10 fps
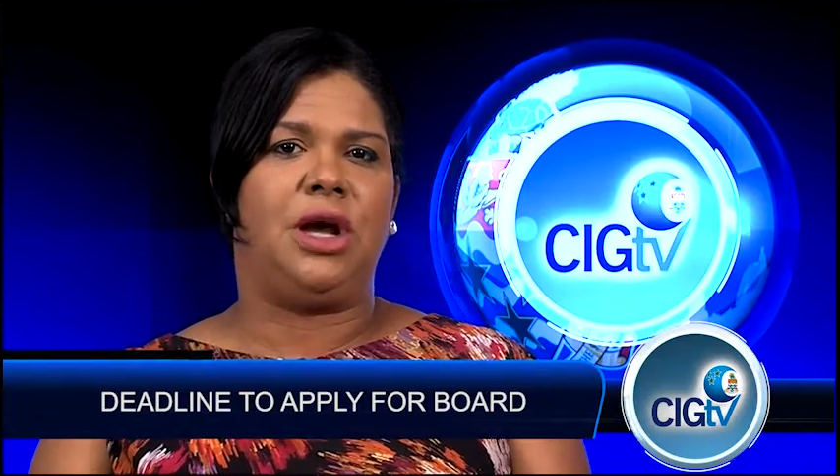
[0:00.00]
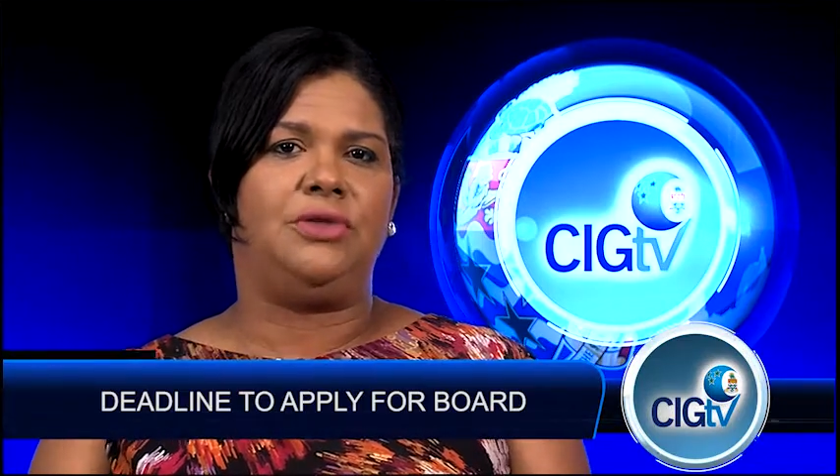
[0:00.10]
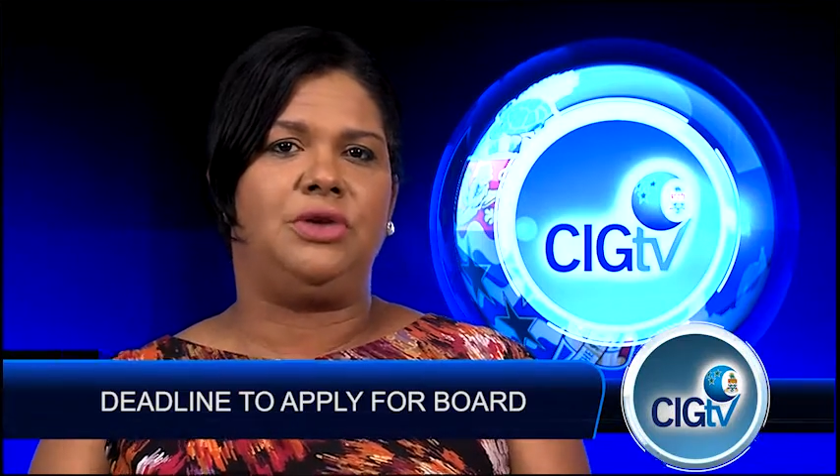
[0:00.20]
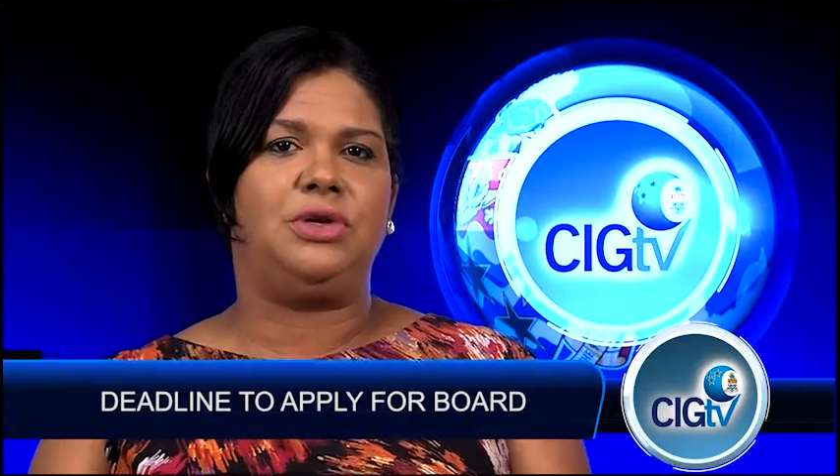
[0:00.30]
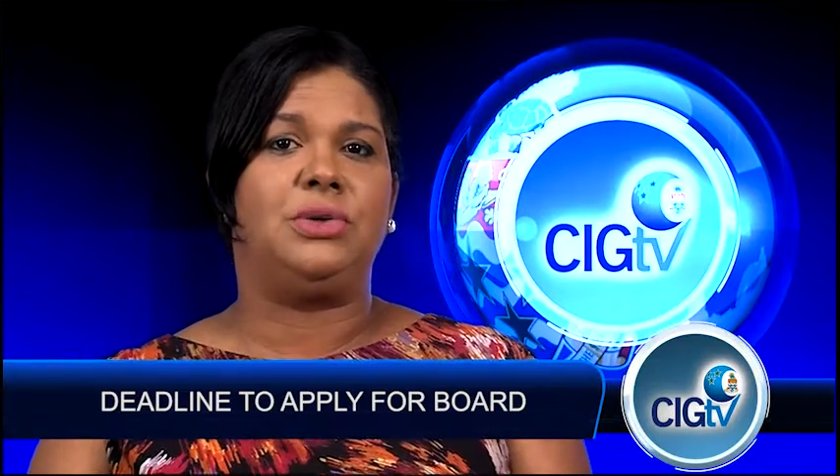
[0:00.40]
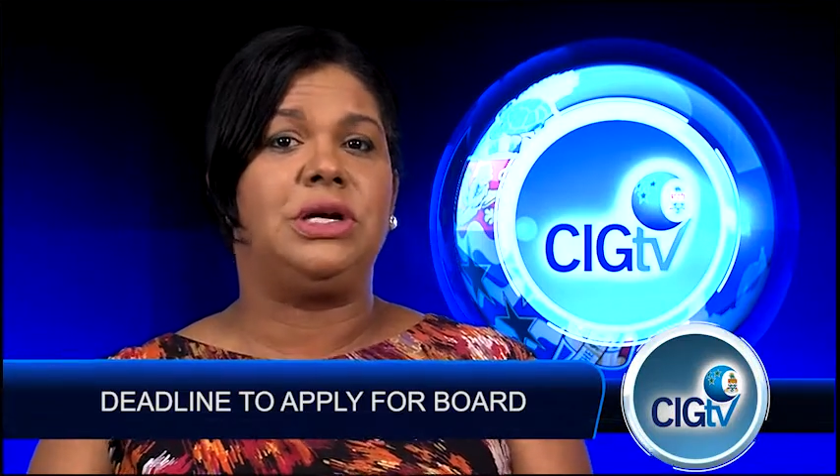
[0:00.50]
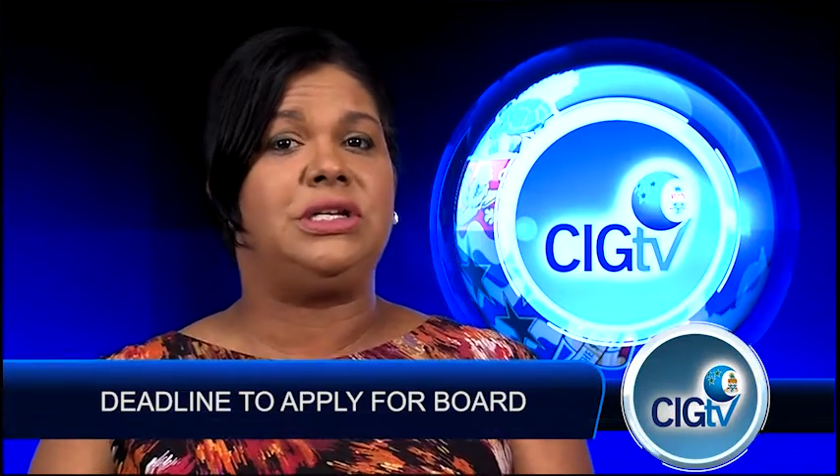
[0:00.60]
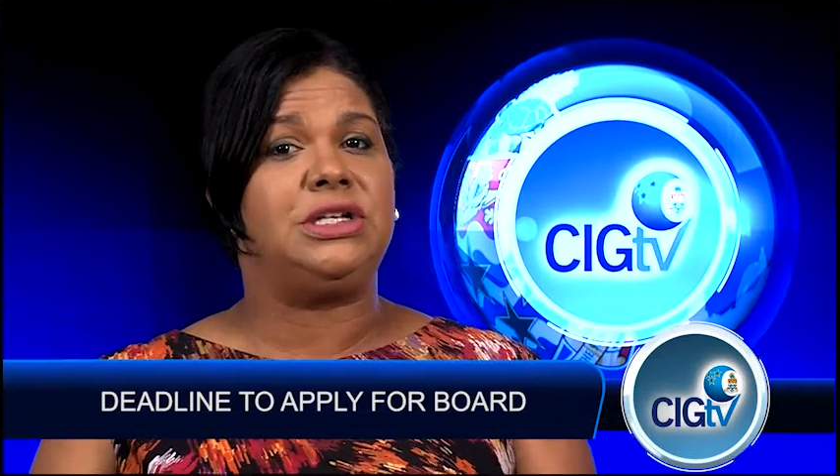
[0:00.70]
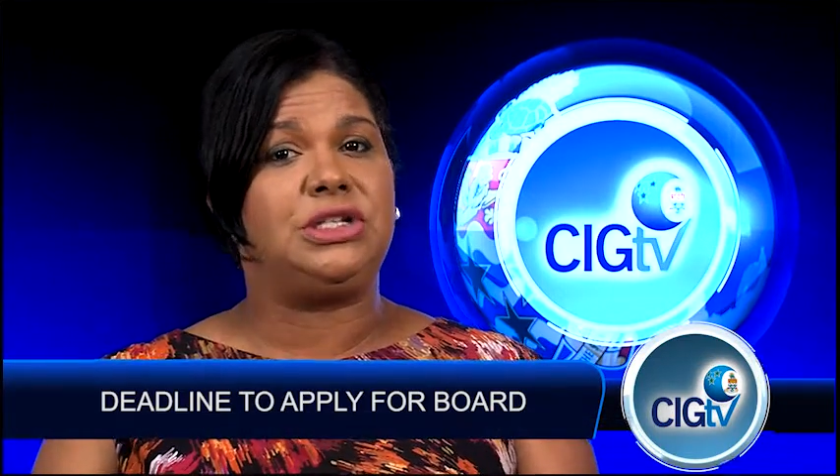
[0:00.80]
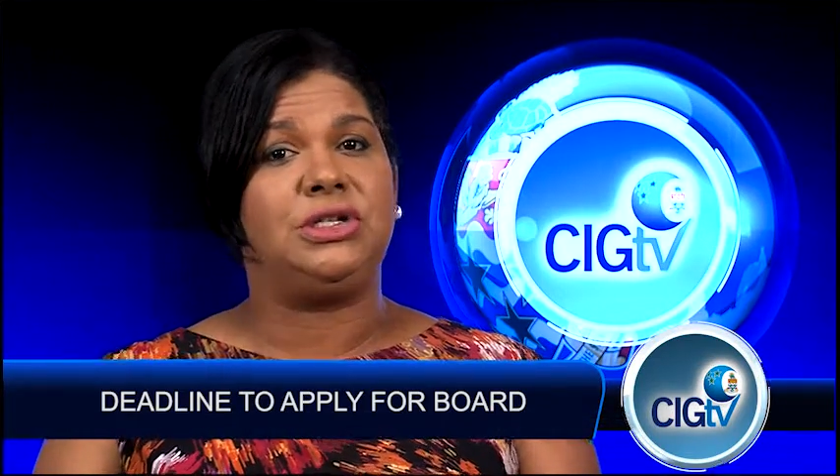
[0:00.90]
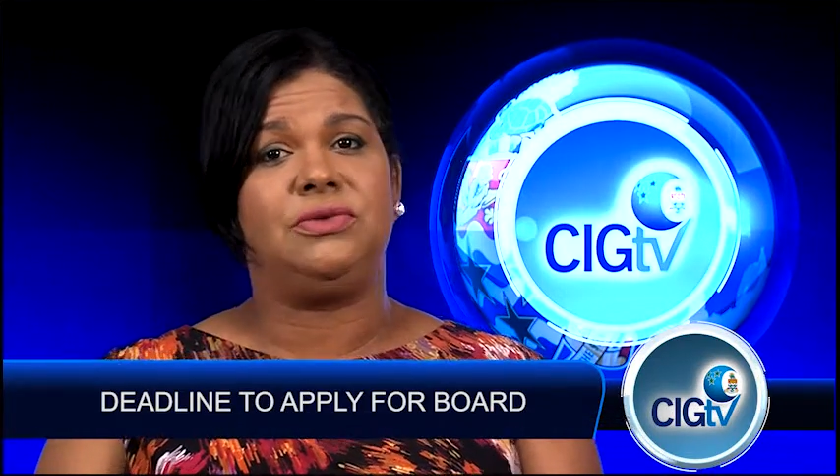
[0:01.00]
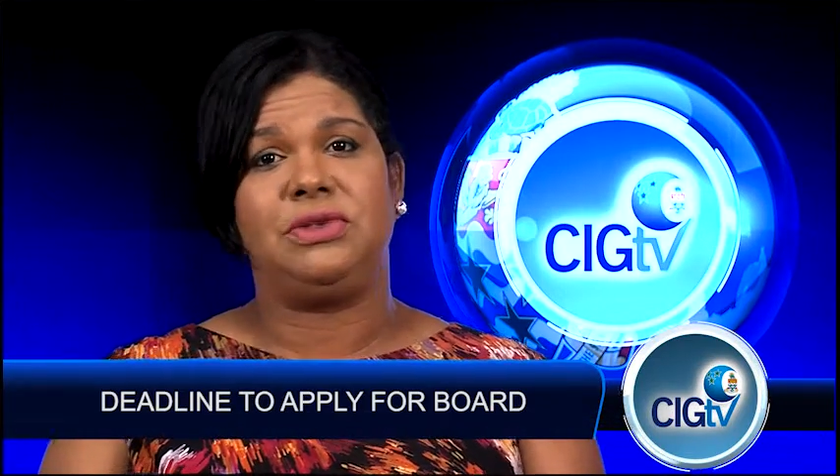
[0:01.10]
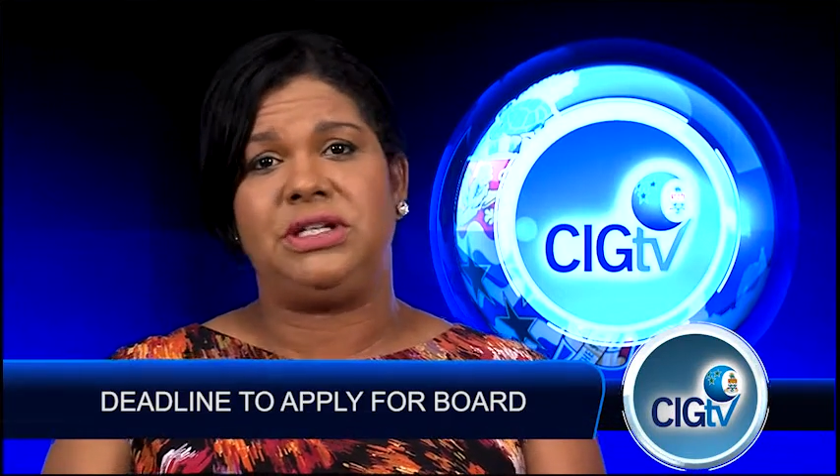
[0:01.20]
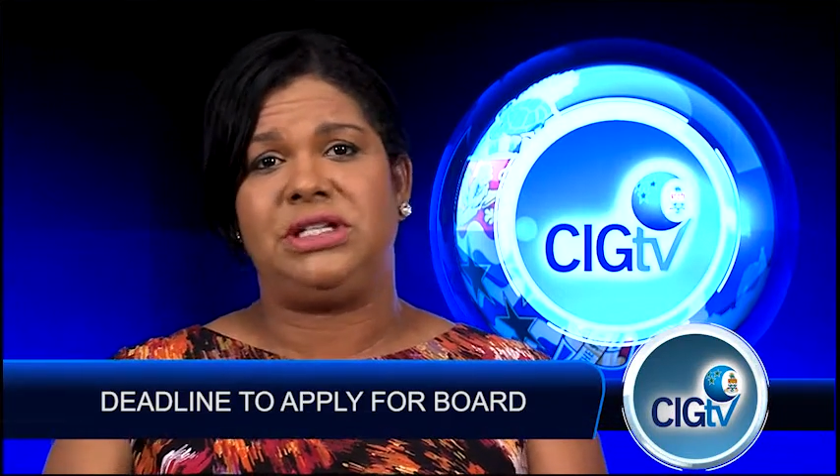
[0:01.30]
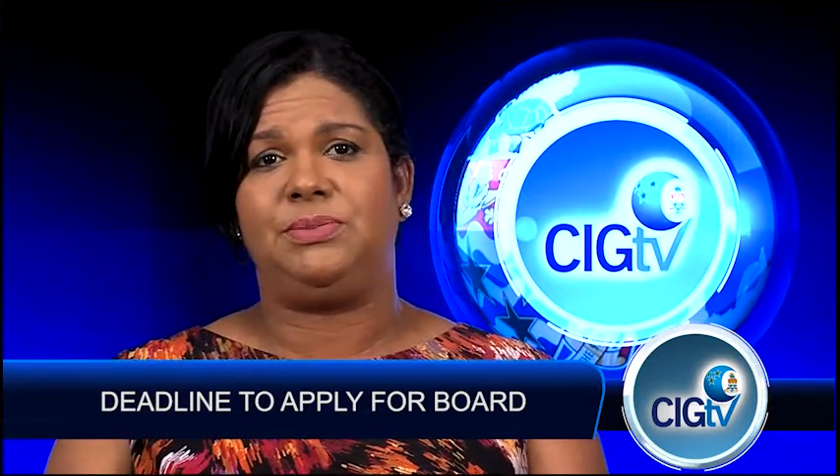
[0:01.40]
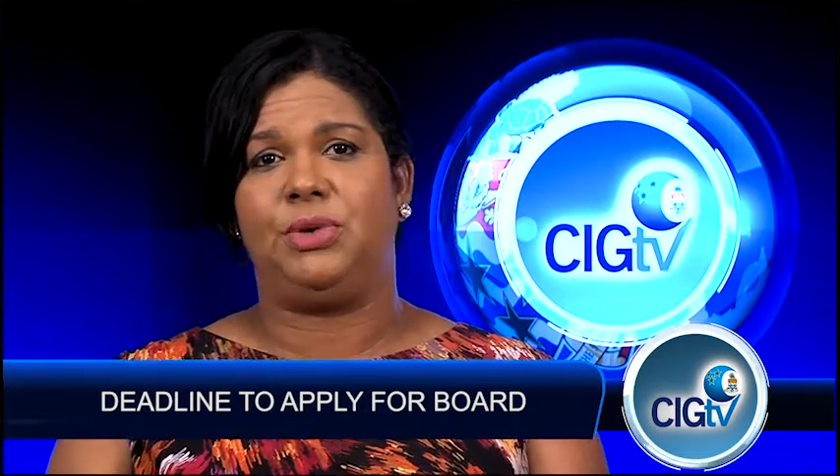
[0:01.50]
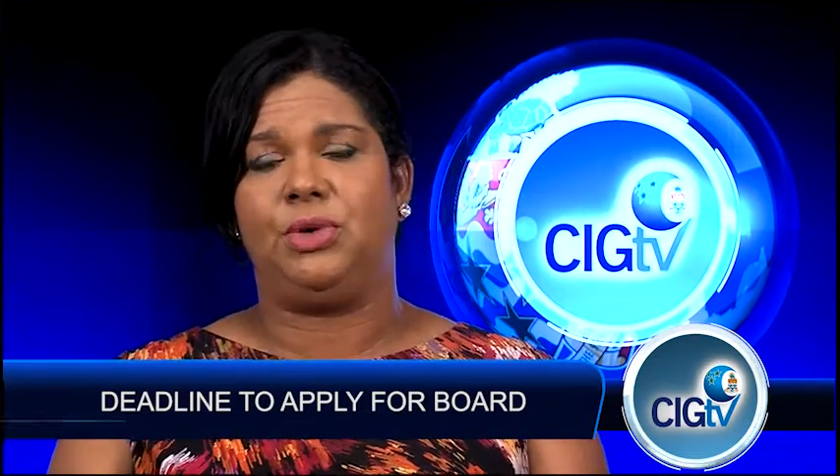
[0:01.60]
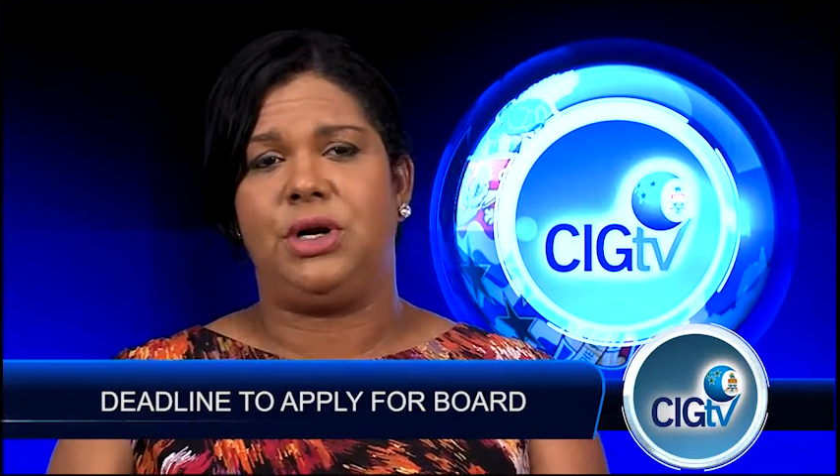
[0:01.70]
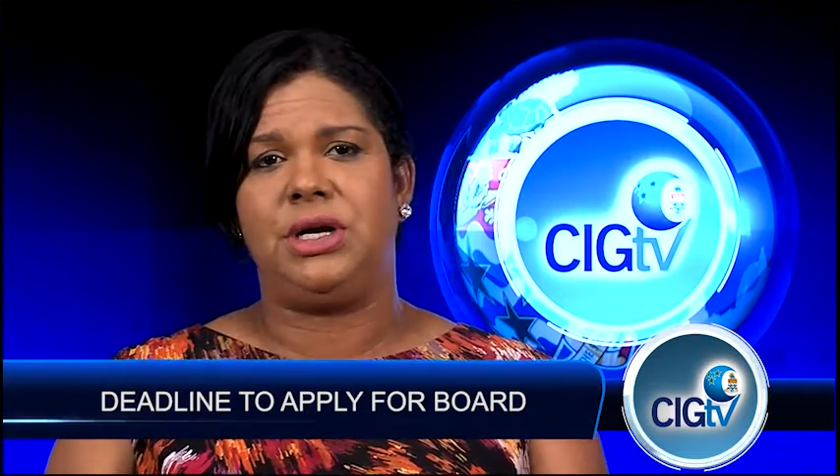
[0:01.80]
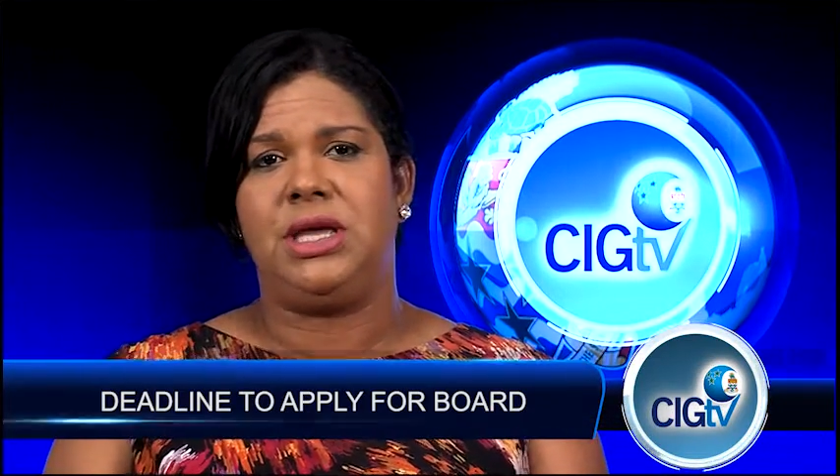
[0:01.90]
on the new Conditional Release
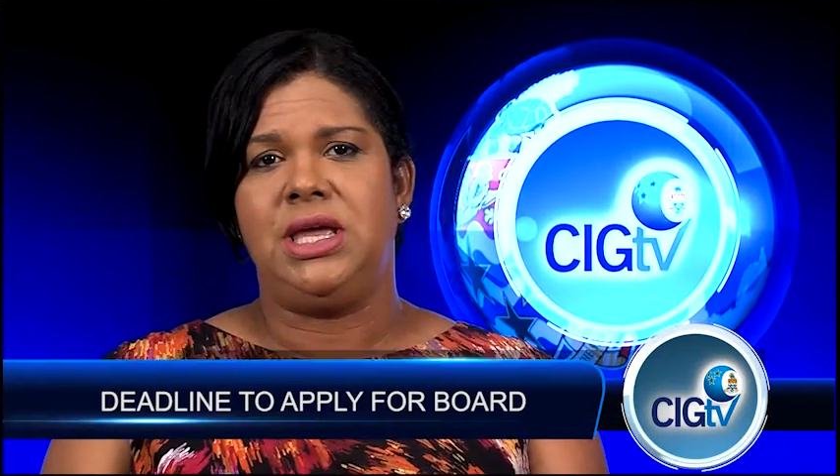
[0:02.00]
Board.